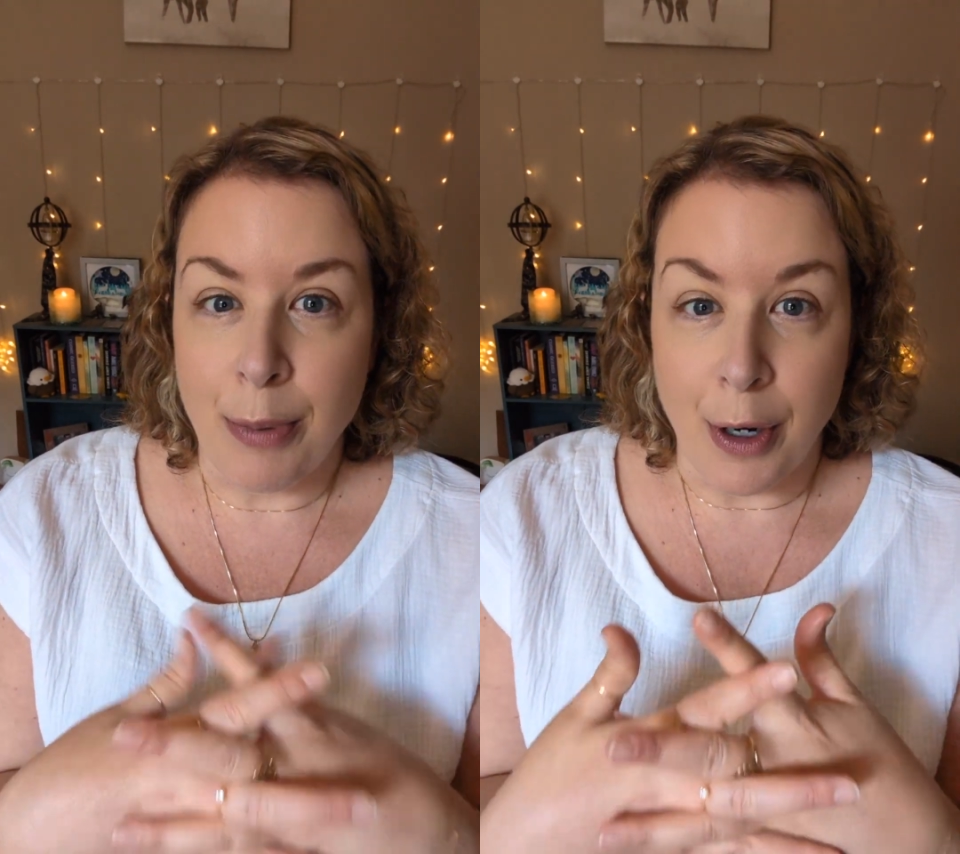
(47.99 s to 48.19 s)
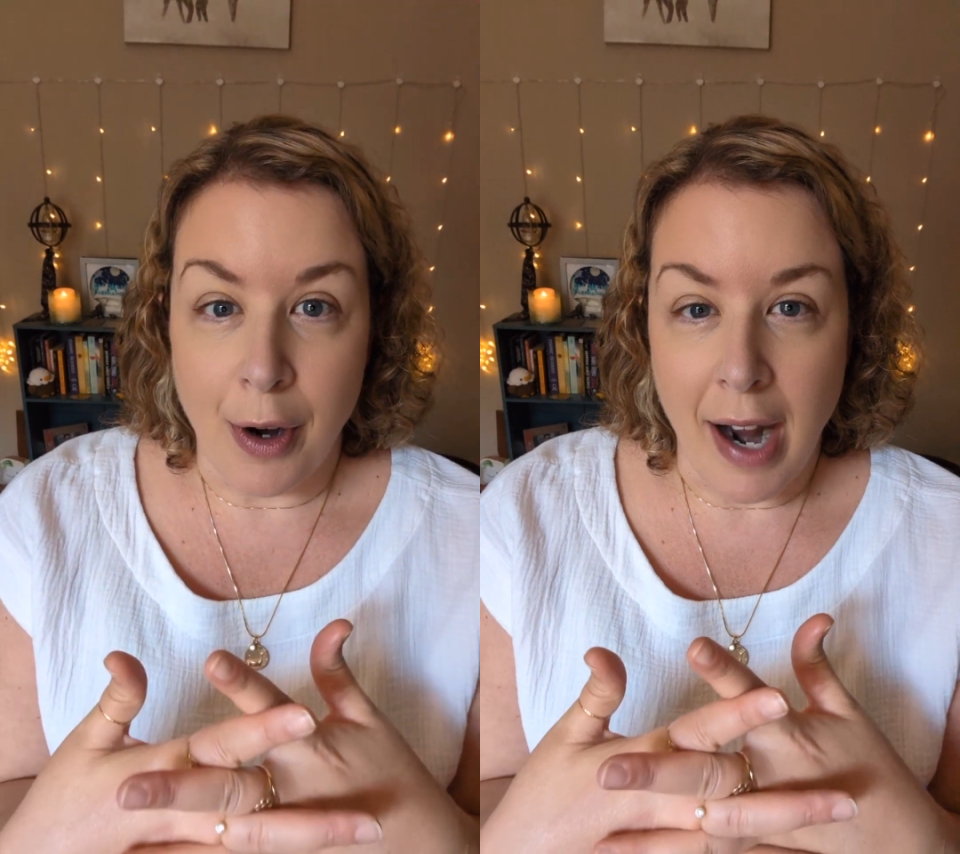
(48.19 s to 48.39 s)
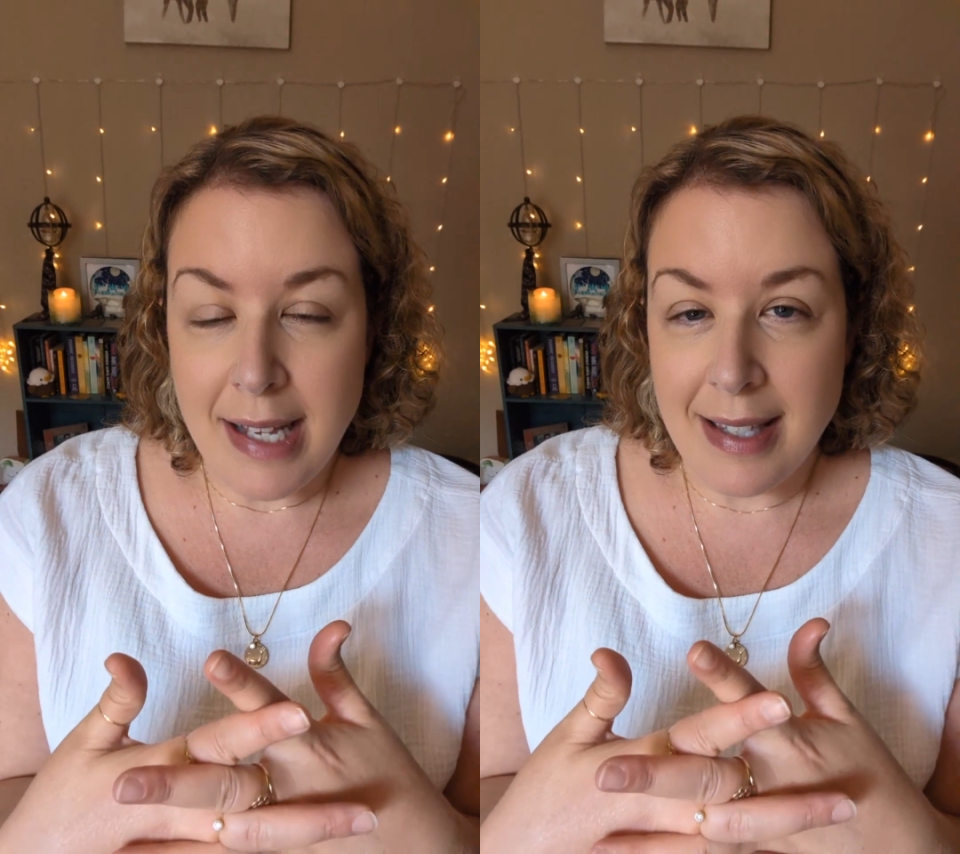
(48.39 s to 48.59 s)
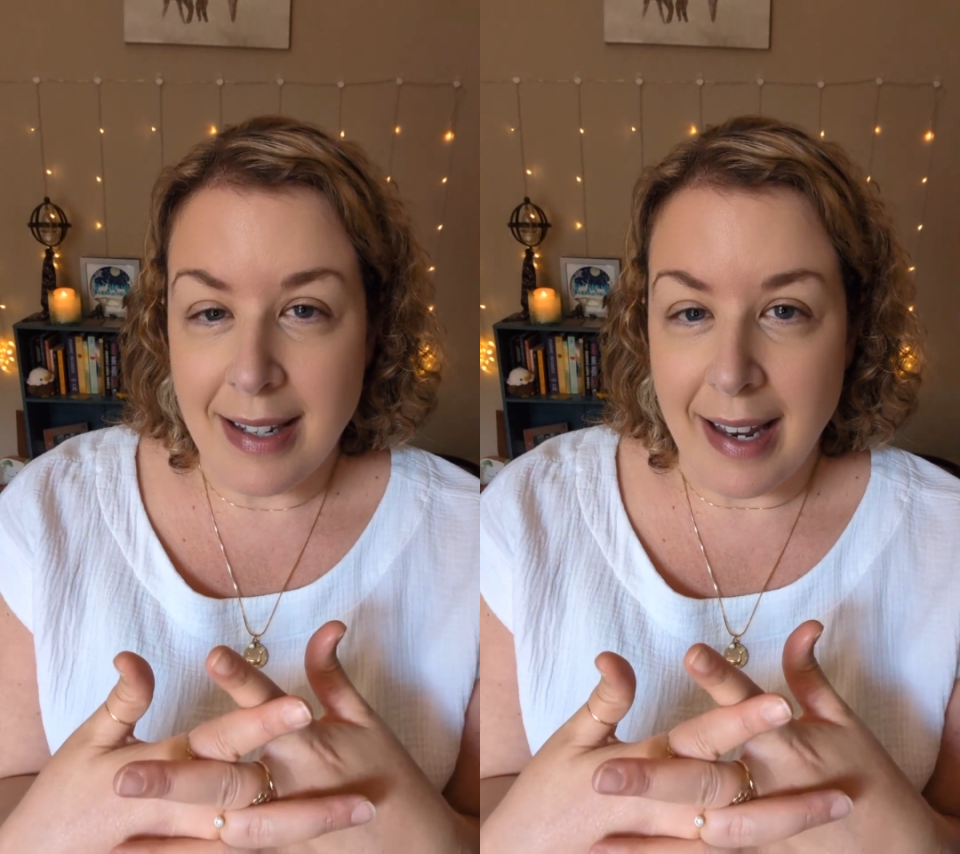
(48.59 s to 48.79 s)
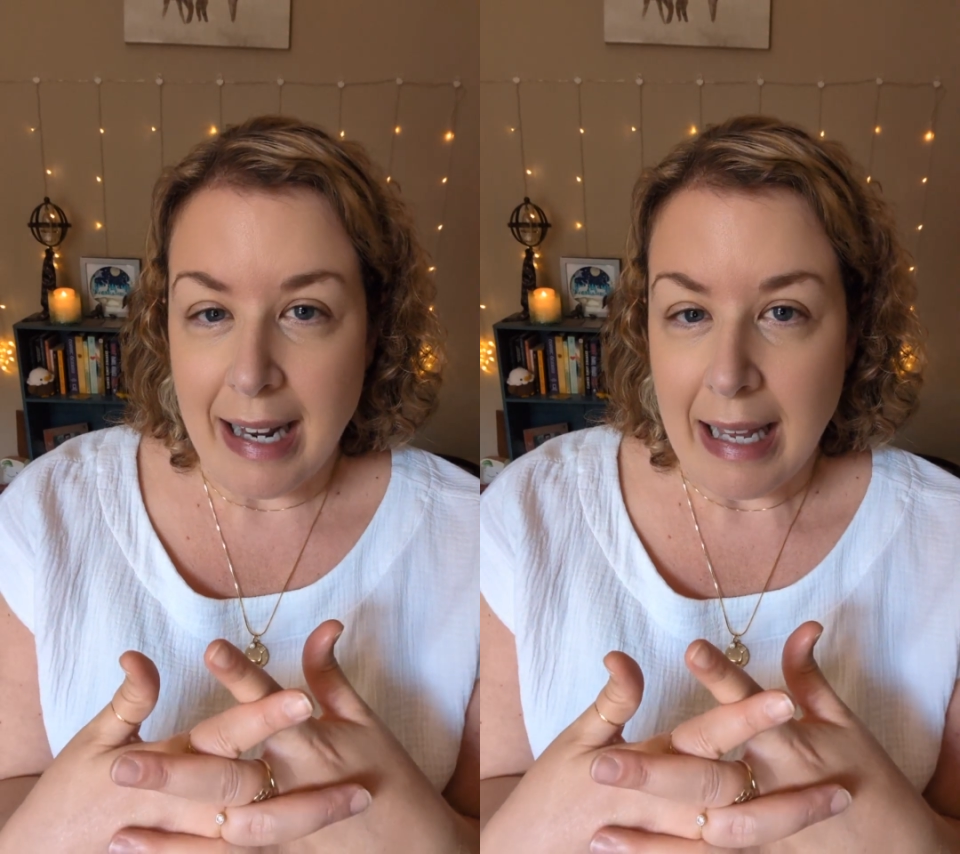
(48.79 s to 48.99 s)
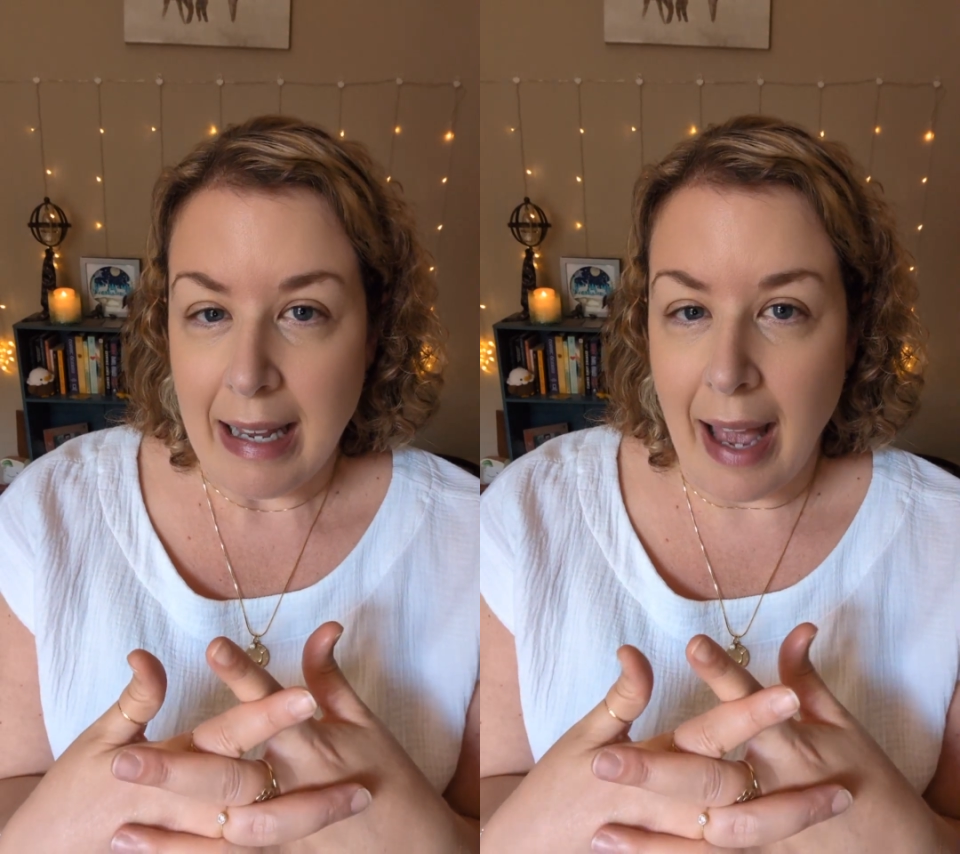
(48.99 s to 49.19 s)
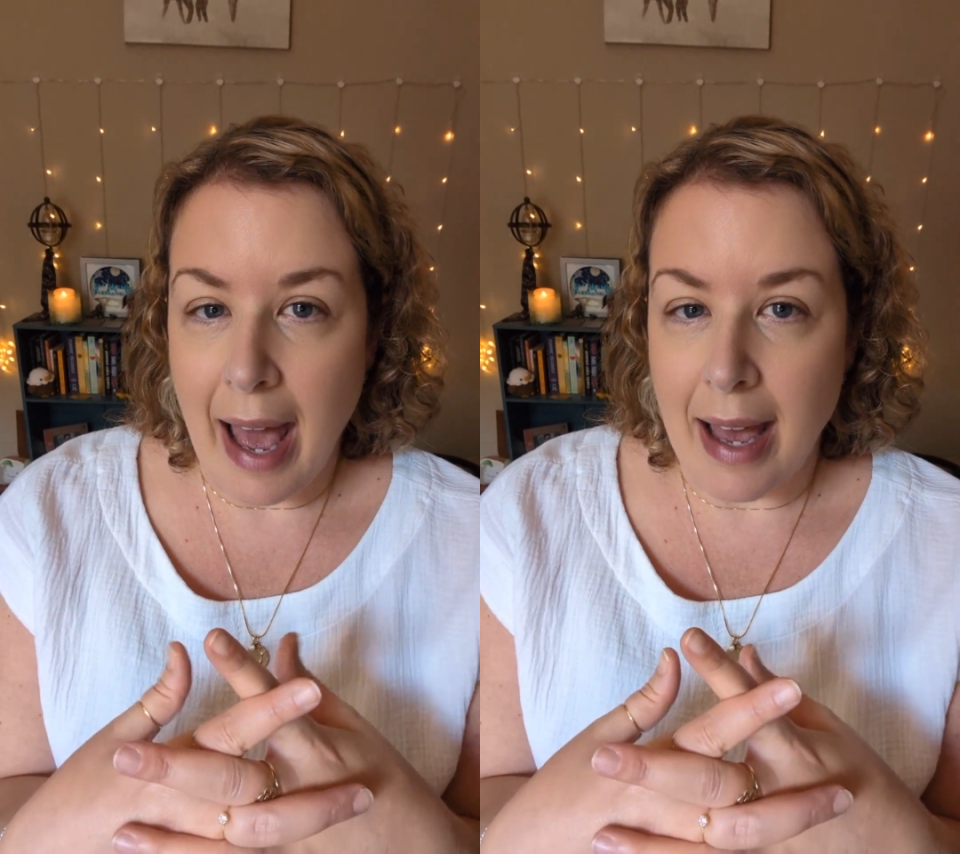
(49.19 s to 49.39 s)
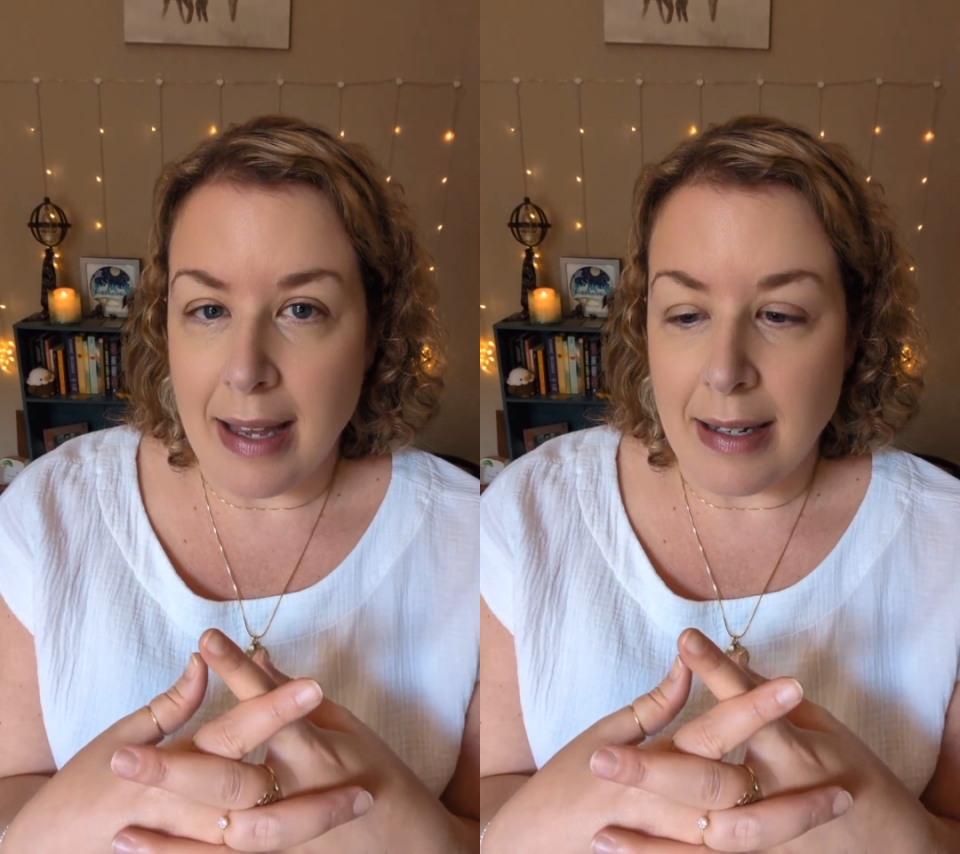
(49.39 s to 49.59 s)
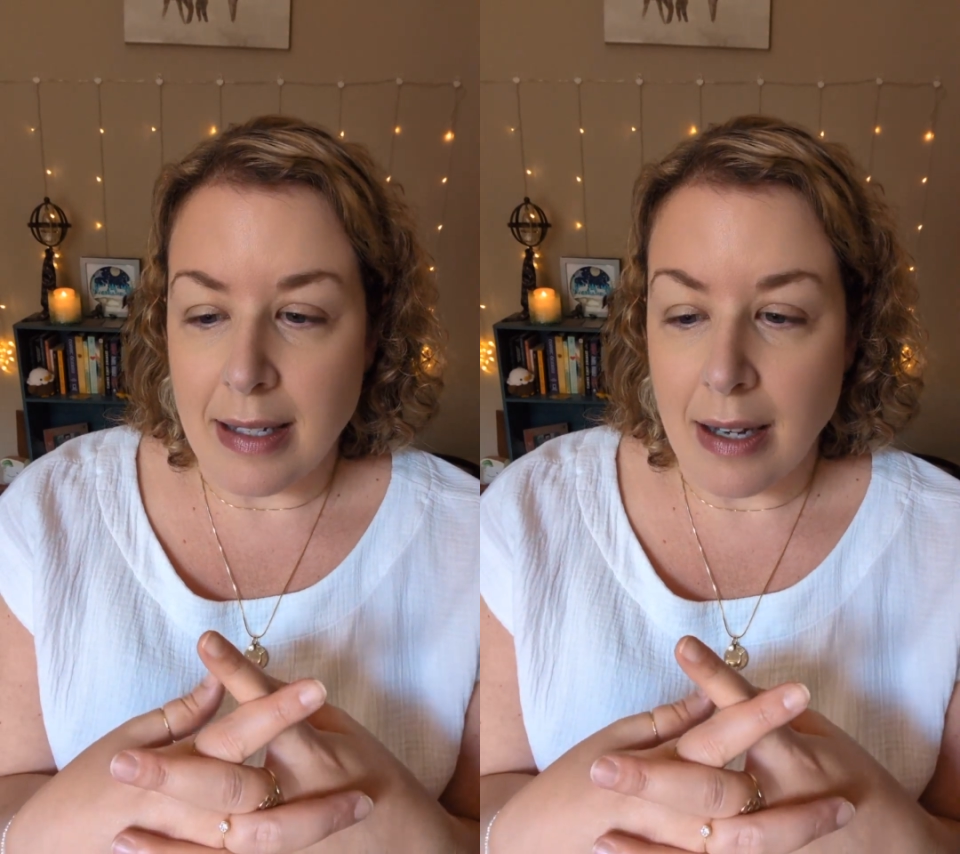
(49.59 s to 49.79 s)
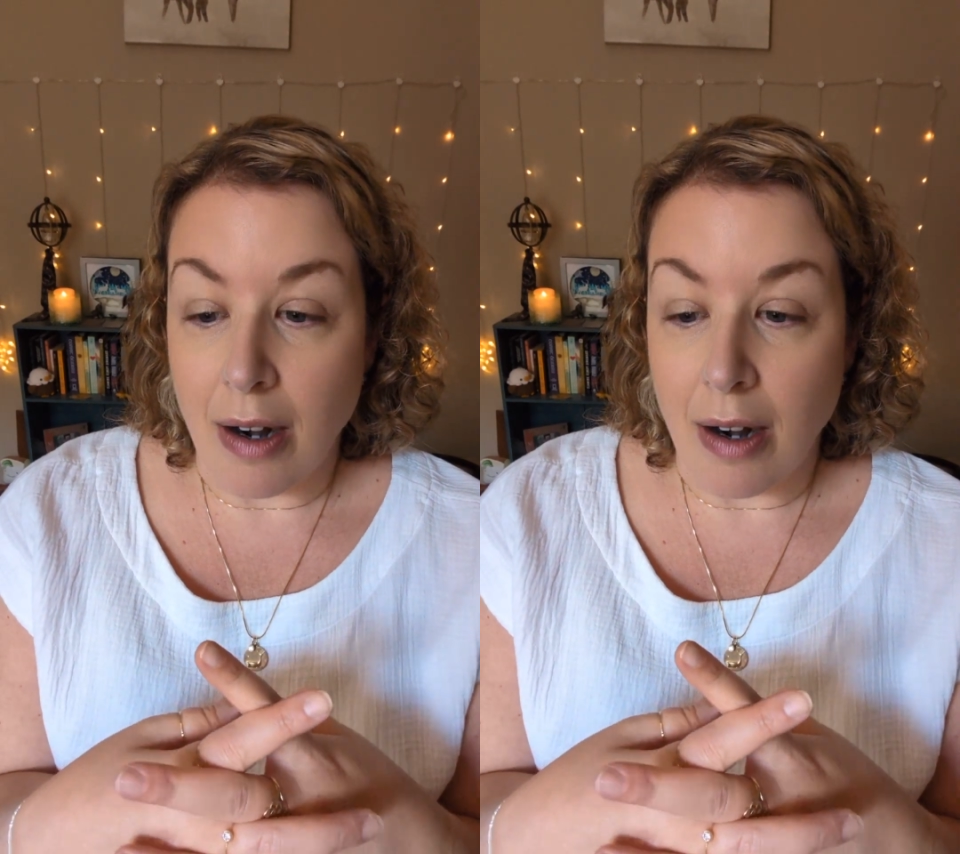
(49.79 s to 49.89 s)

procrastinating and